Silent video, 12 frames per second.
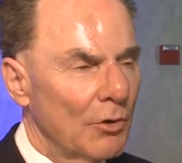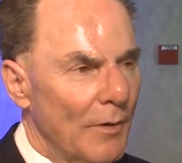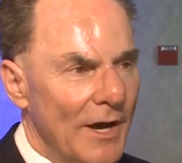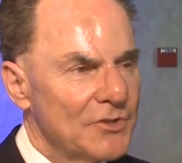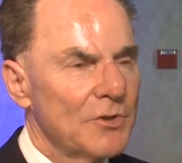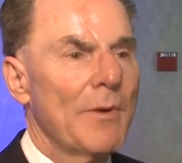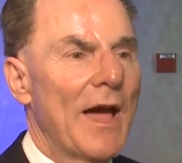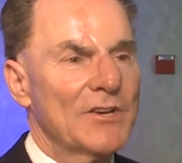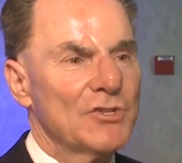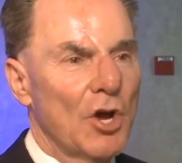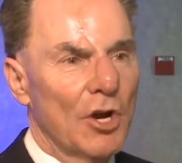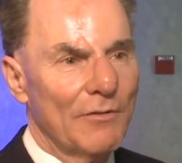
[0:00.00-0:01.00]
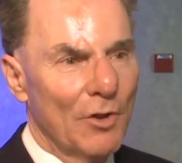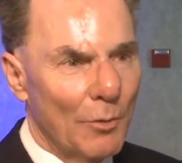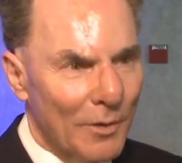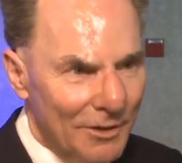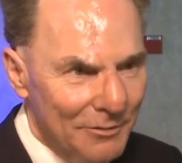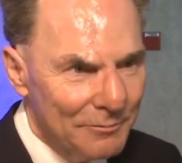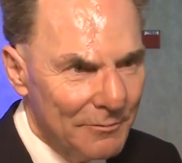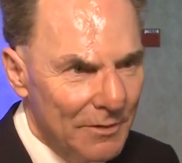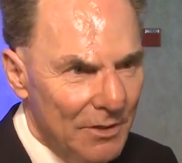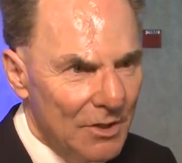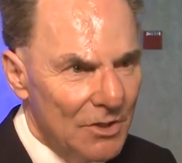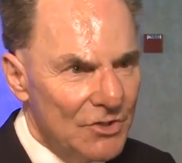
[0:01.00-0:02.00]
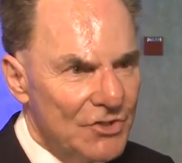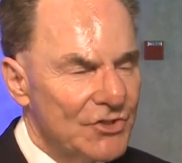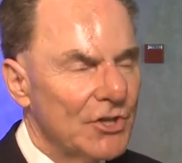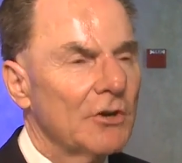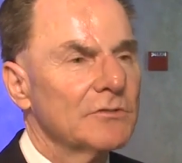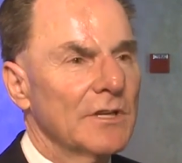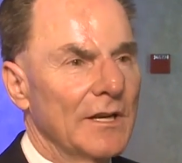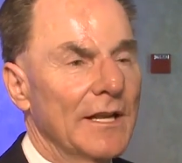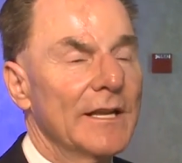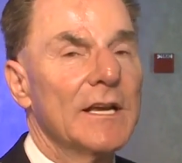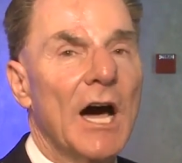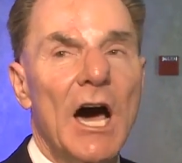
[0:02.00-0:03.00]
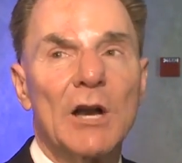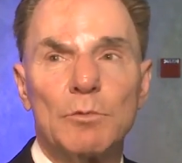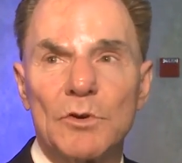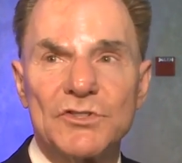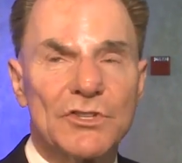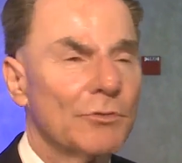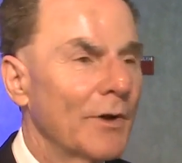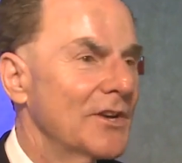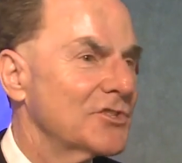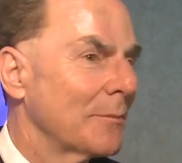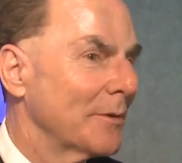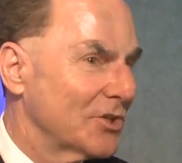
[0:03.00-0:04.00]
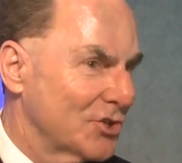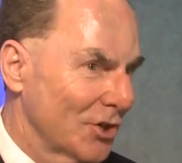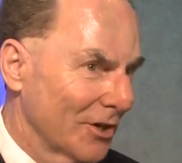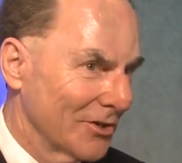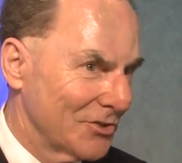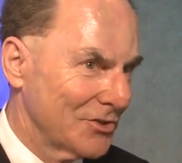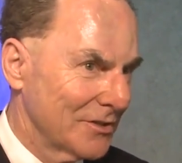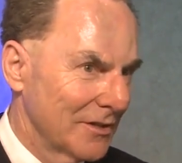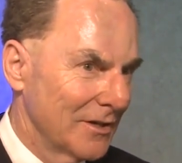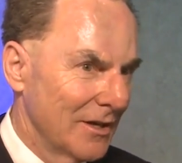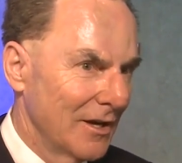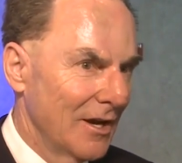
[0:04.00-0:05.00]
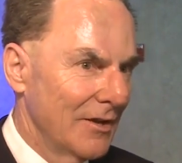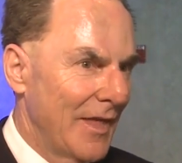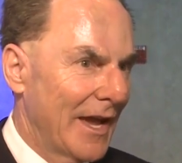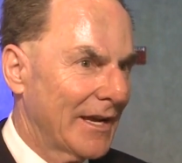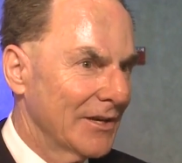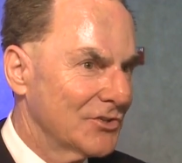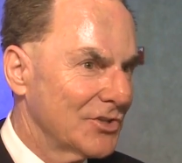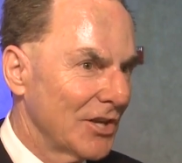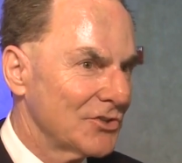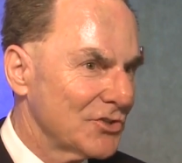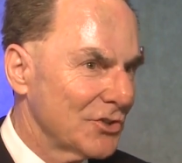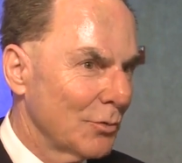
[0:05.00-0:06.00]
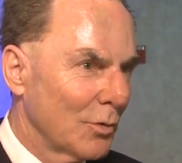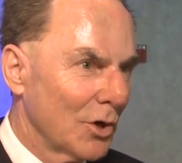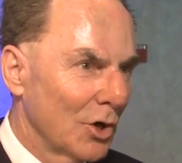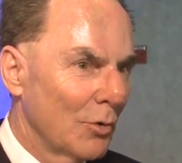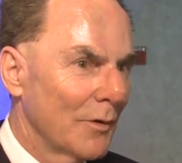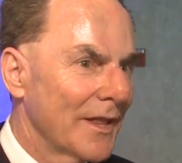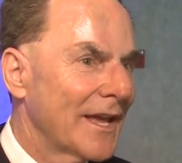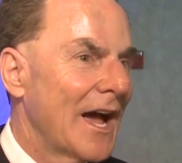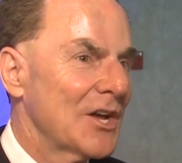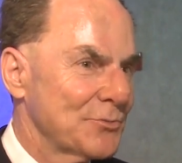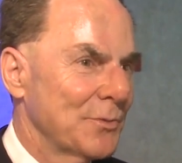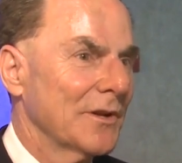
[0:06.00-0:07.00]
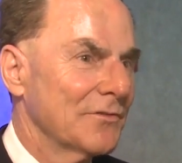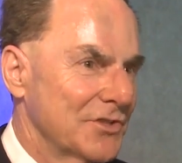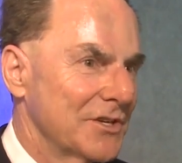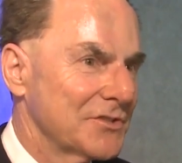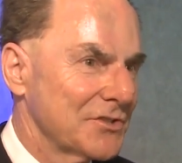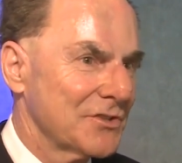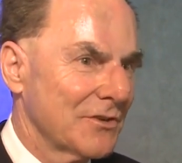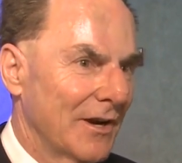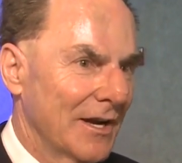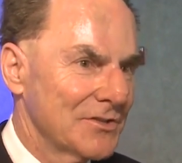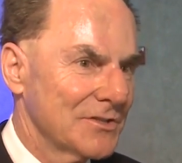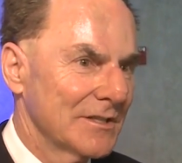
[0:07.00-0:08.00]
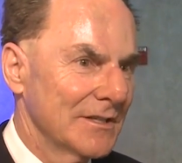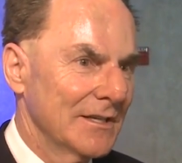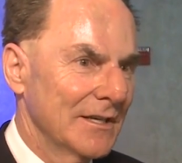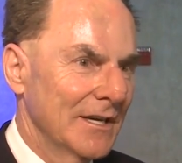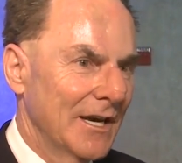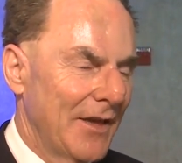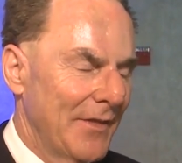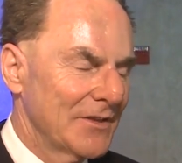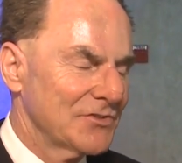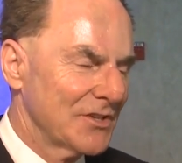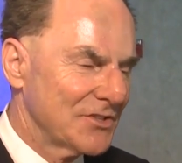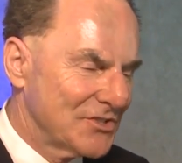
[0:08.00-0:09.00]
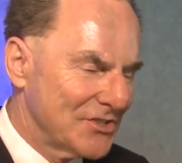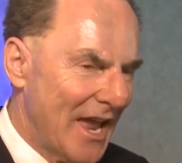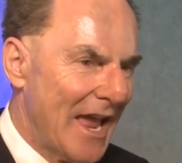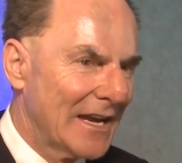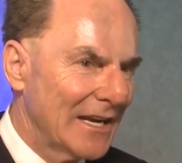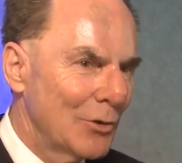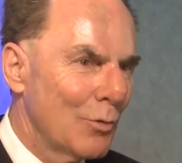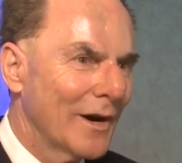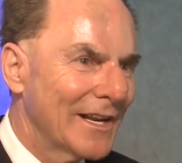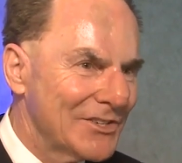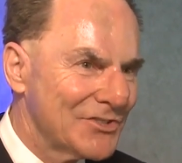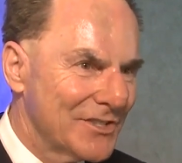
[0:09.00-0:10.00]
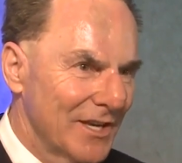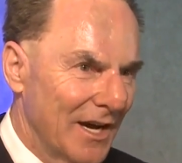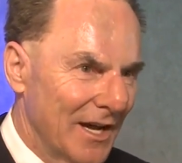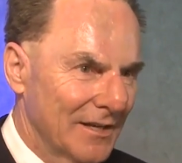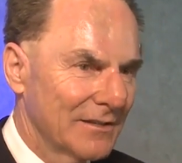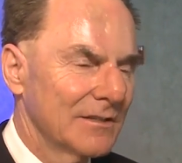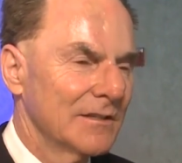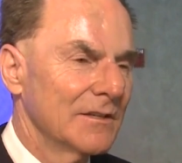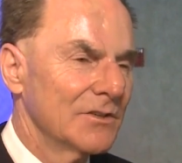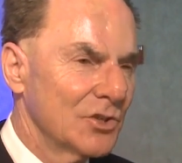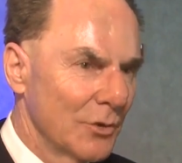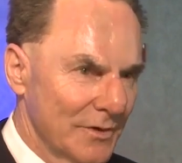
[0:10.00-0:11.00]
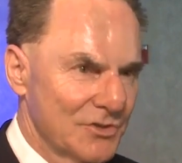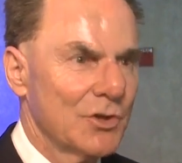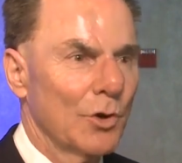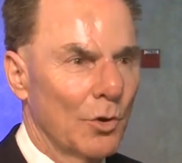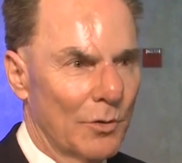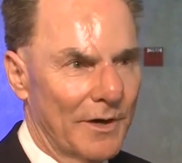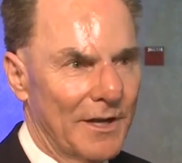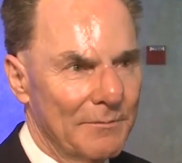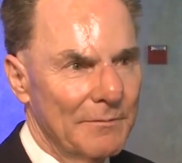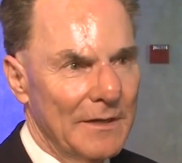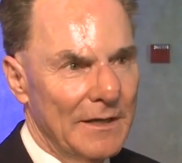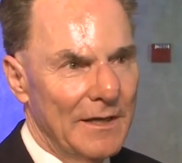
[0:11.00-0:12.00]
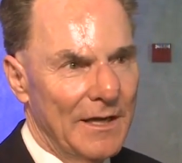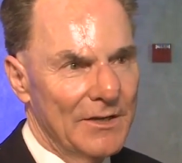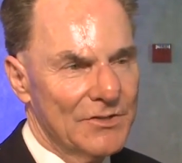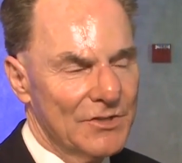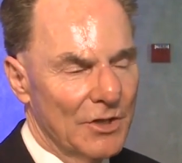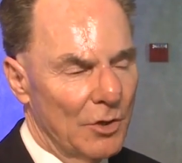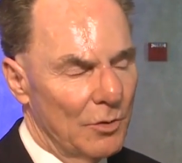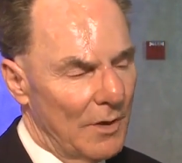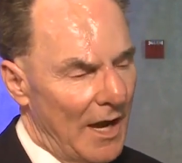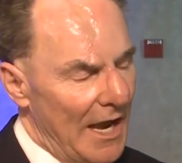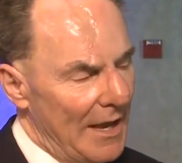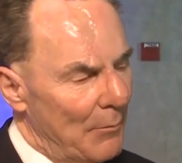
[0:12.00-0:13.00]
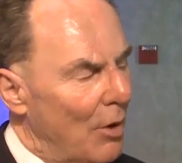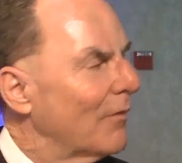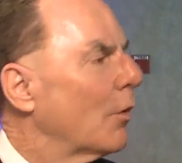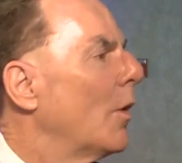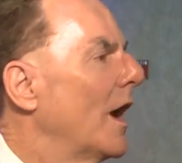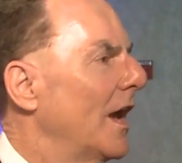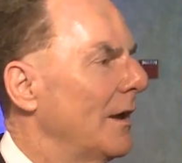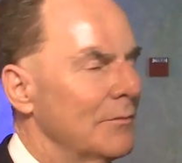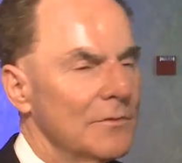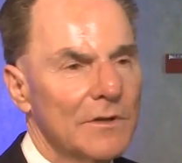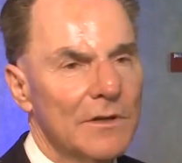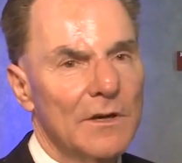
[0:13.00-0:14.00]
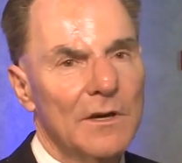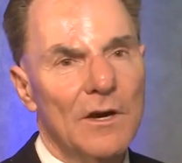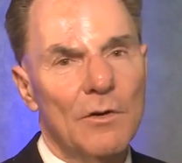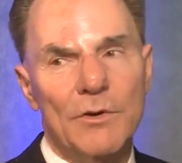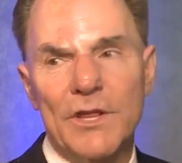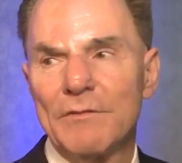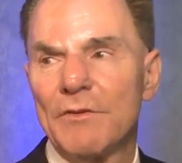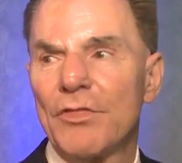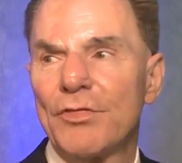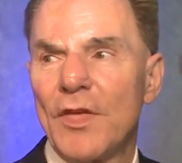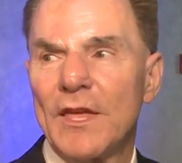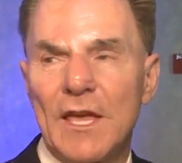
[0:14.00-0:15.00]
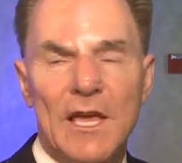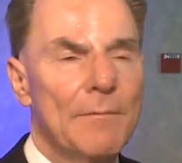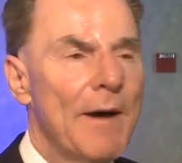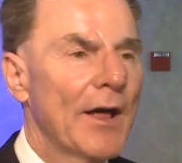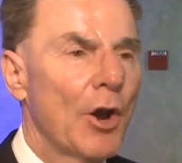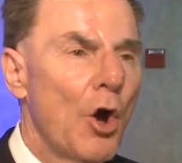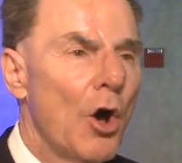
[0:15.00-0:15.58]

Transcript: little Razorbacks all over the world, certainly God wants to raise up a church that can touch the world with the gospel of Jesus Christ. And that's exactly what he's done to his glory. And so I am overwhelmed with even thinking about